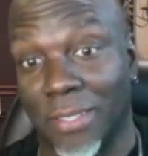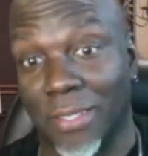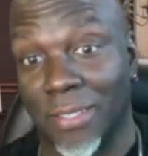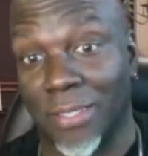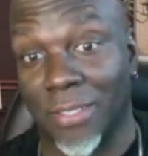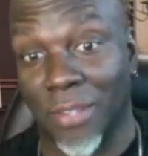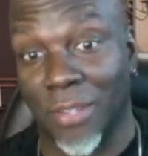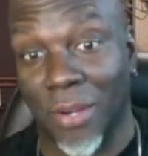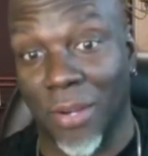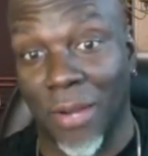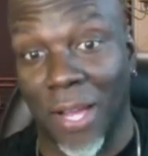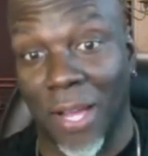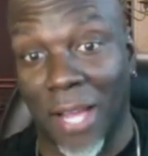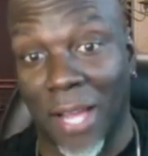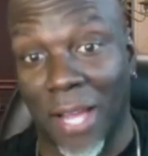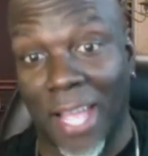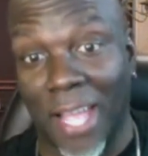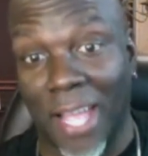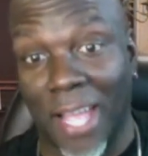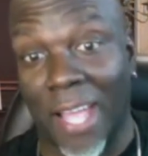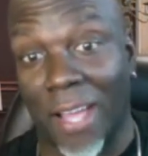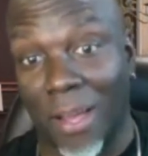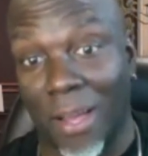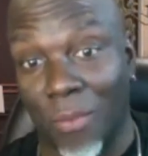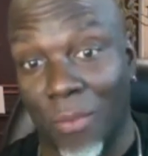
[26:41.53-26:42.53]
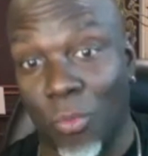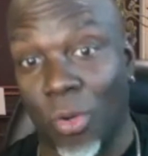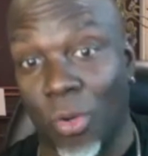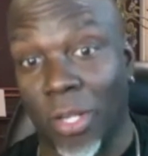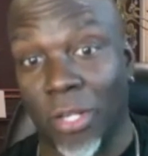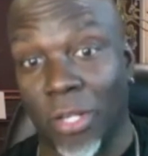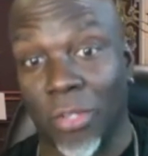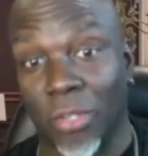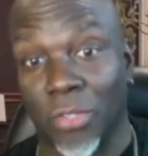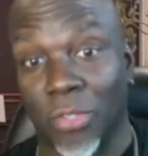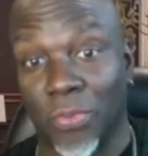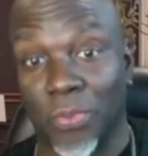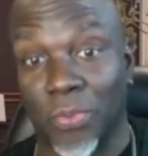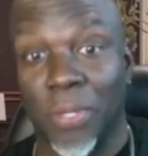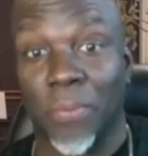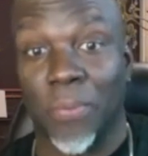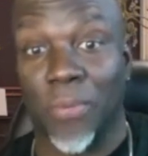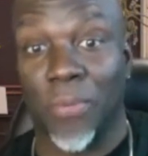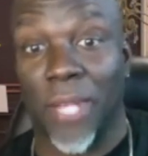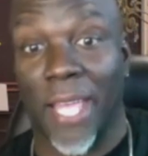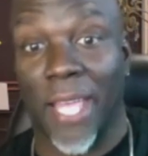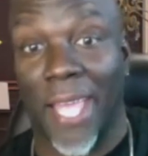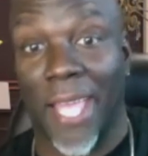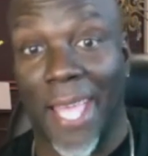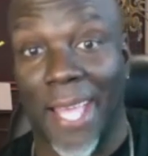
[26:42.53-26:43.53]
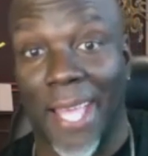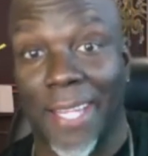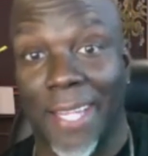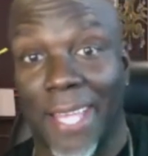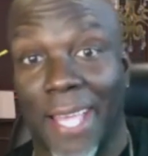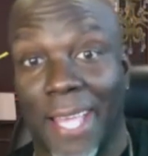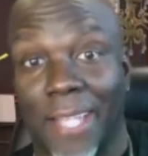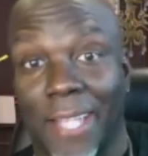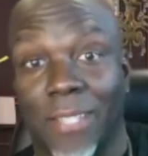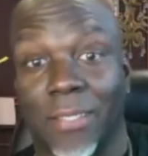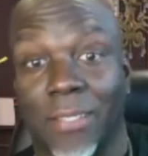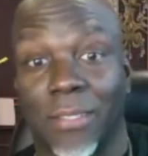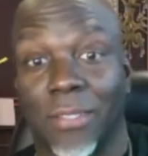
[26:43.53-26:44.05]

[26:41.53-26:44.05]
you know, I, I'm one of those people that had that,